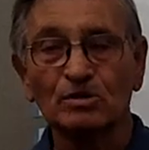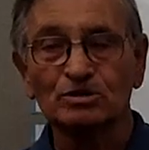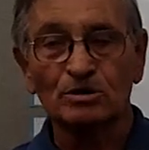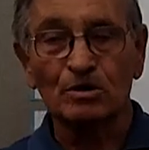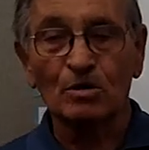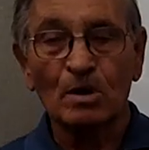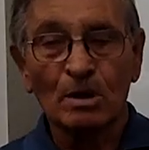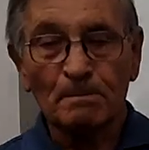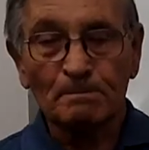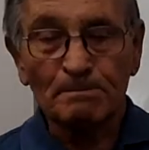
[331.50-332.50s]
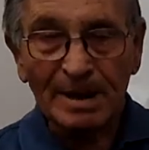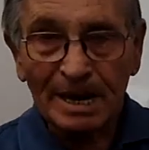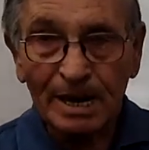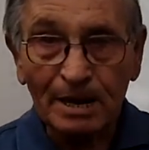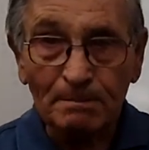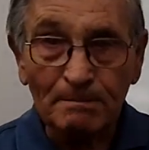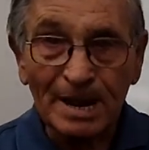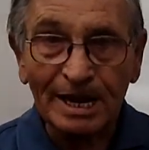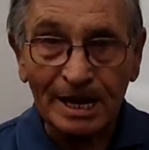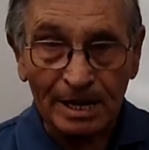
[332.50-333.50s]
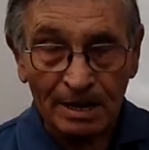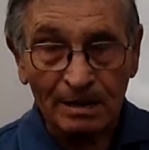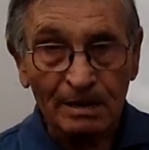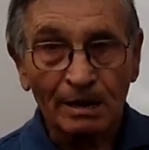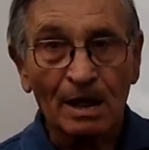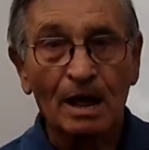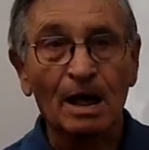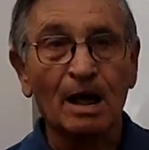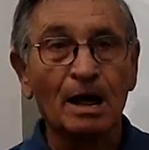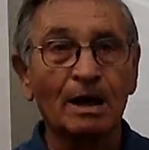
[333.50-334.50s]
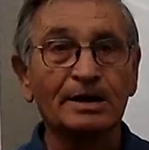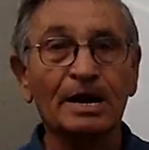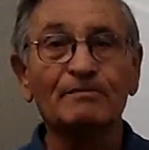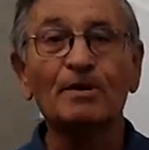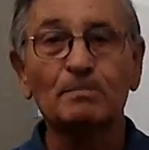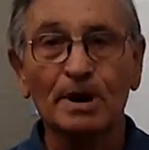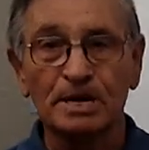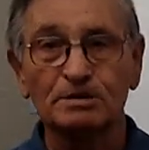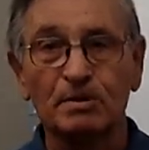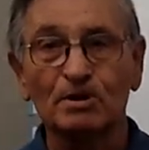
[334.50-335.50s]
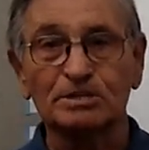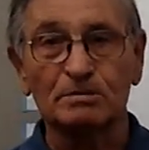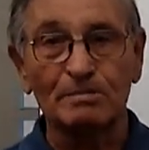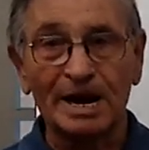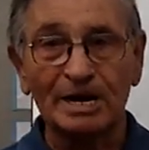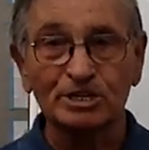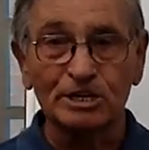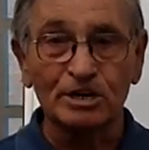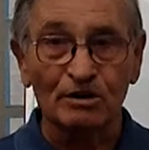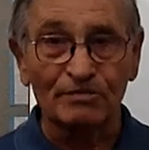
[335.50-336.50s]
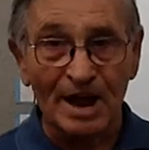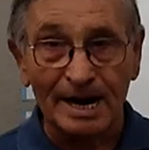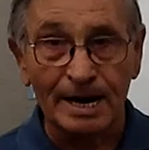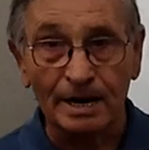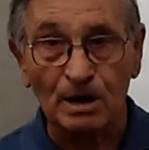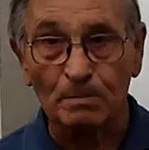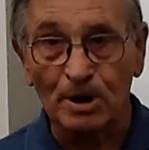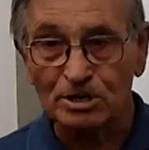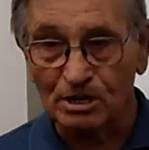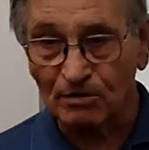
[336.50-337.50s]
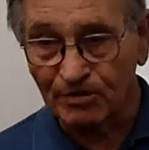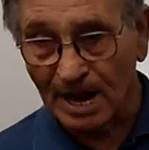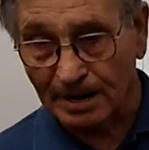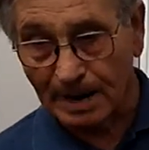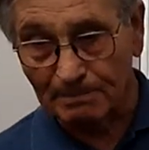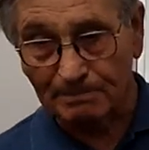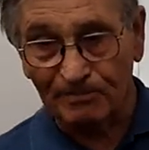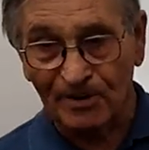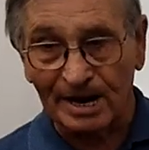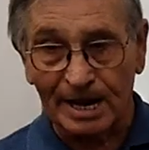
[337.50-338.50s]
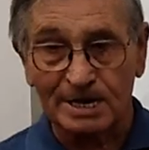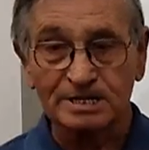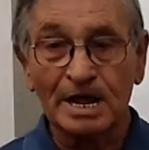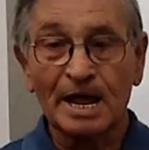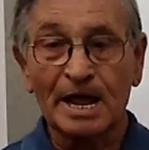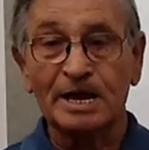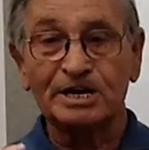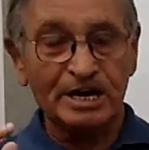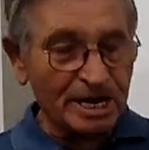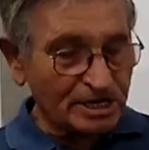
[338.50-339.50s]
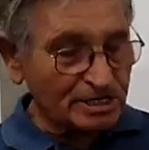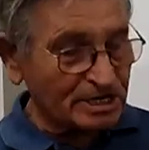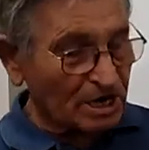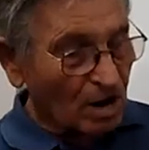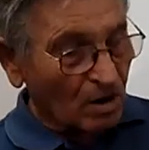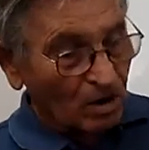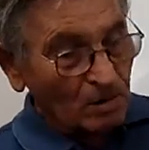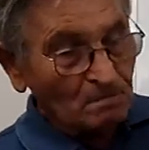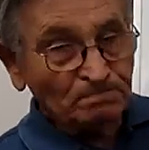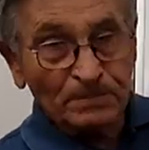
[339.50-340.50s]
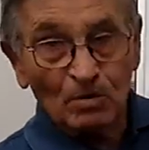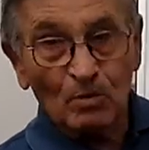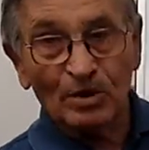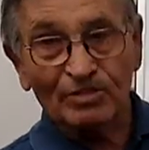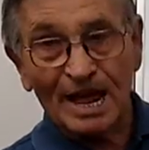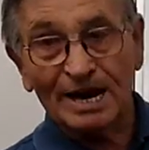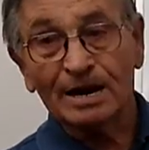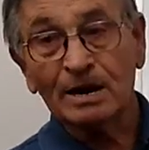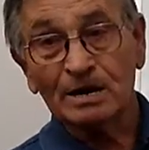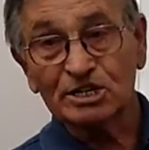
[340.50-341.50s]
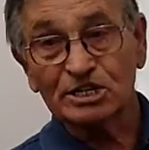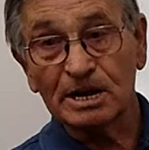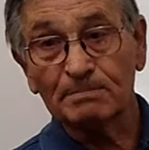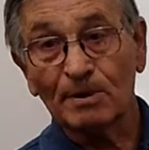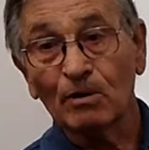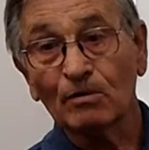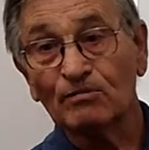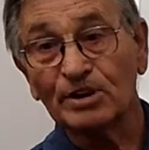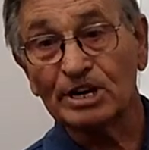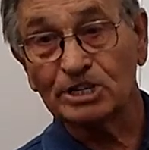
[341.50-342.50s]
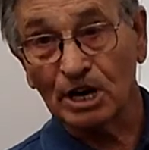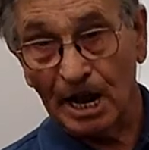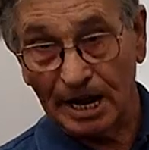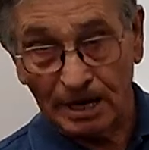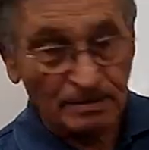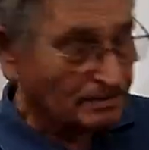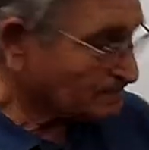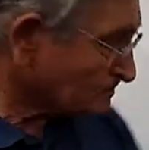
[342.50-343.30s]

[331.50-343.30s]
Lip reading: goes through many different principles of managing your personal finance. He teaches it all with that simple visual aid.